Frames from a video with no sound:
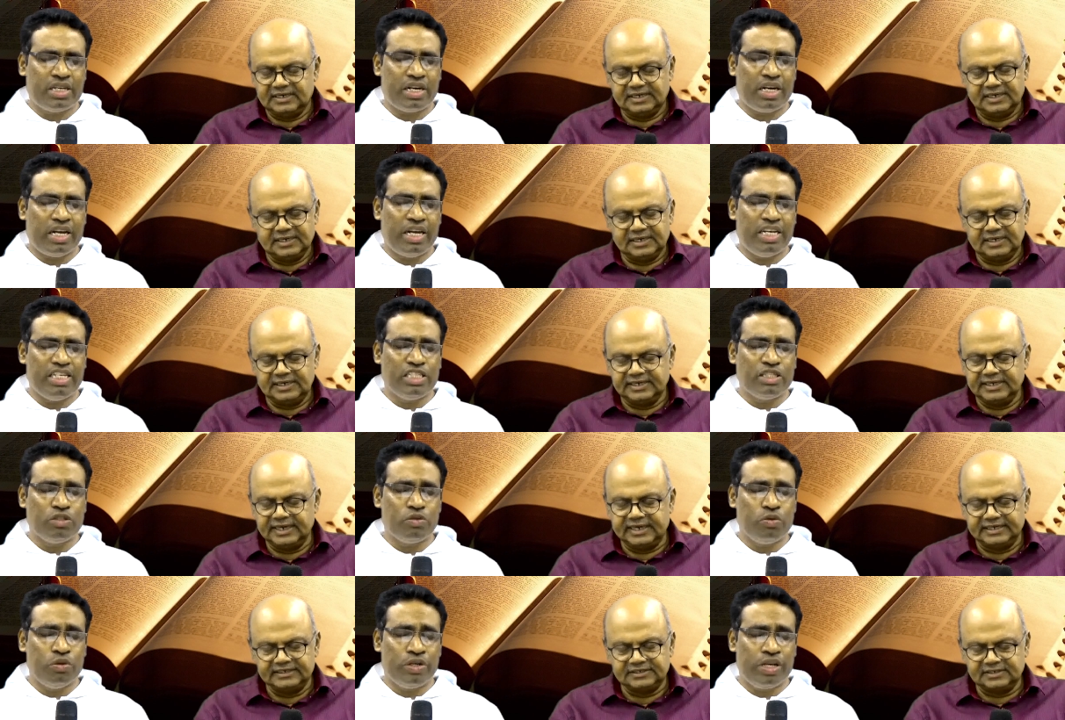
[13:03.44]

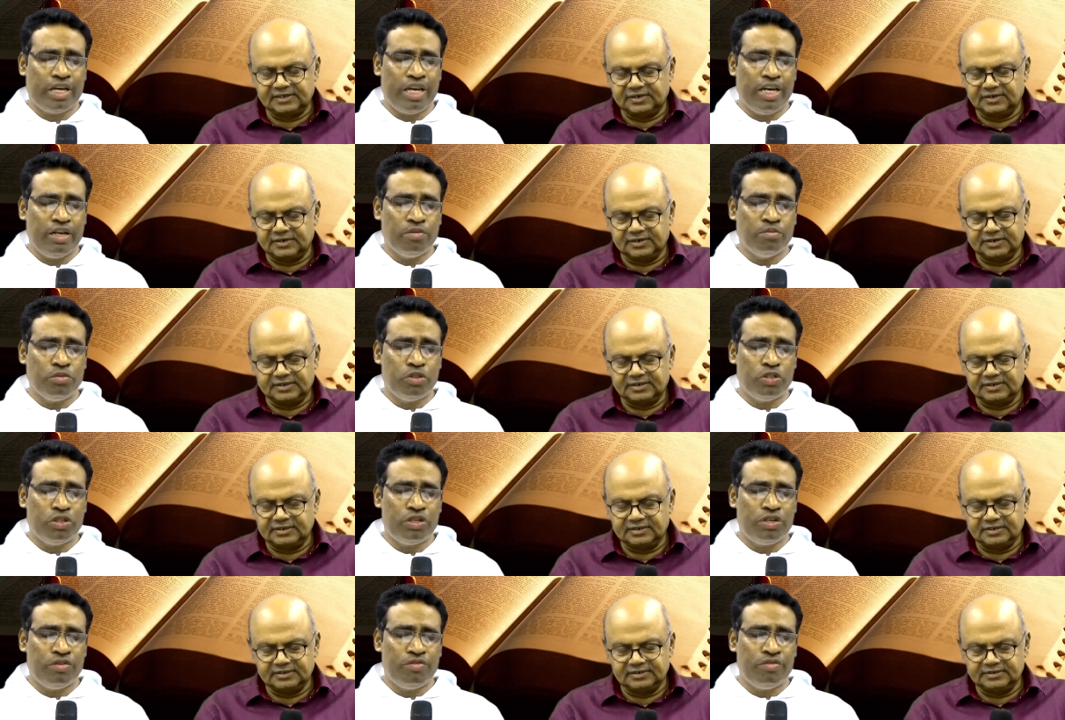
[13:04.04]
Speaker 1: Christ, yes. who
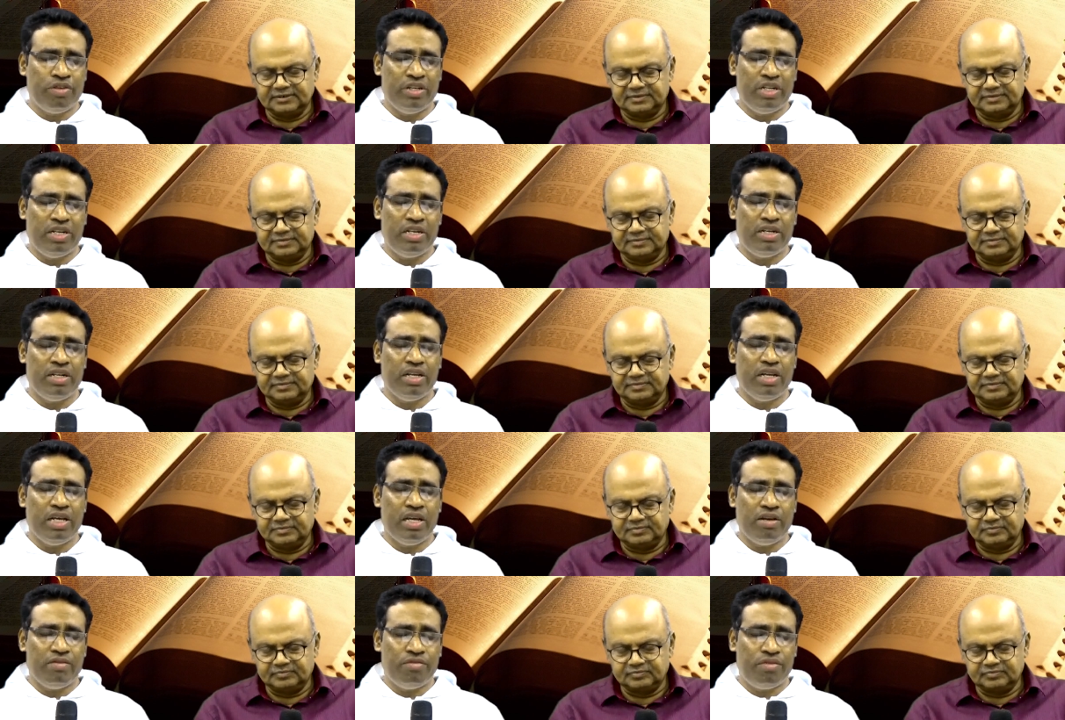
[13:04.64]
came to reveal
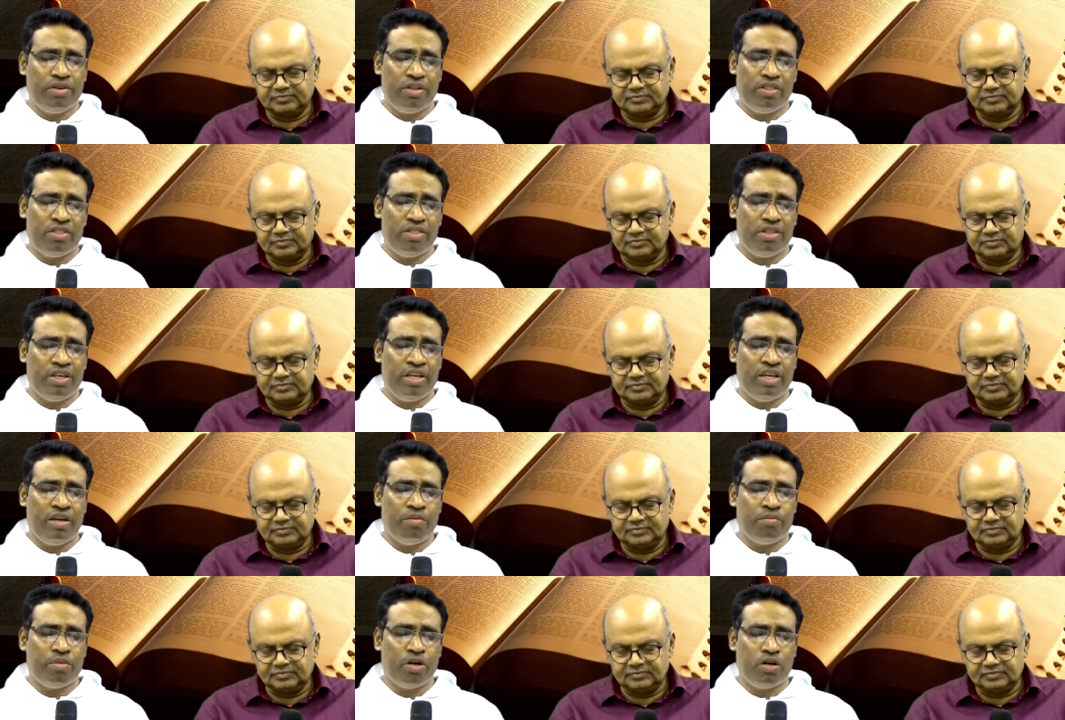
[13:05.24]

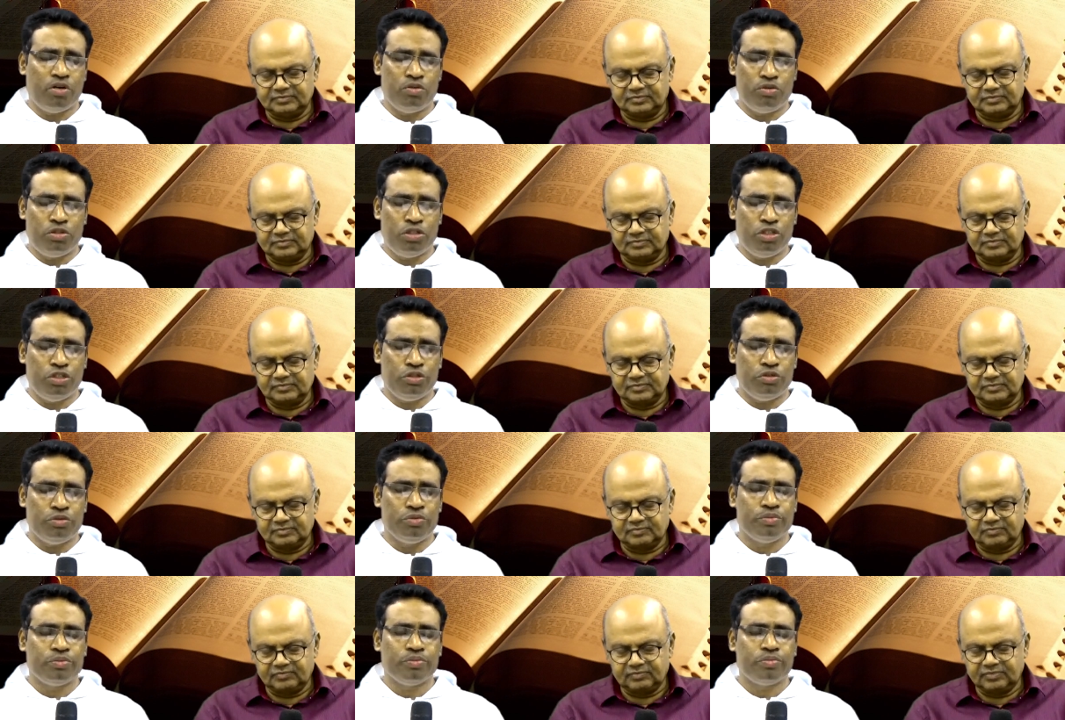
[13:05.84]
everything about
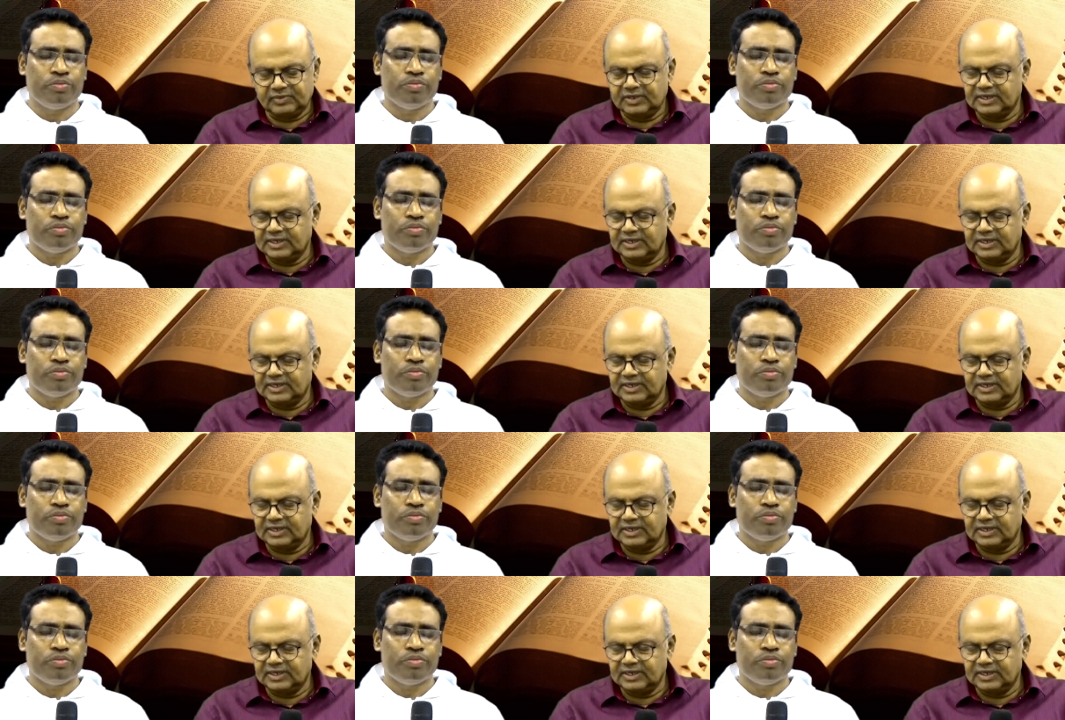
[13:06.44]
you.